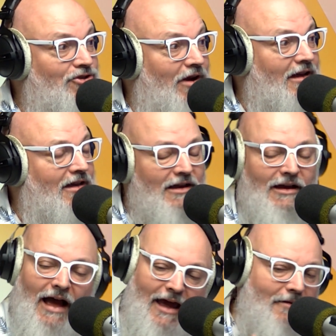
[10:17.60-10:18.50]
the track.
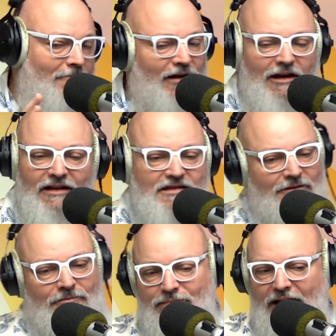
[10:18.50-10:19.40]
Hey,
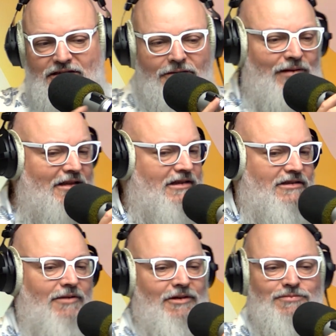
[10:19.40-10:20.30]
listen, bless you
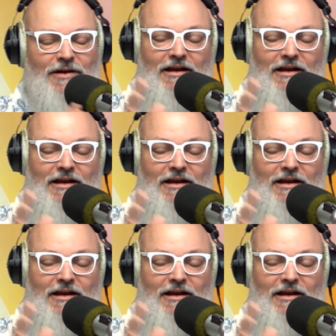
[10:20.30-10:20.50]
so much,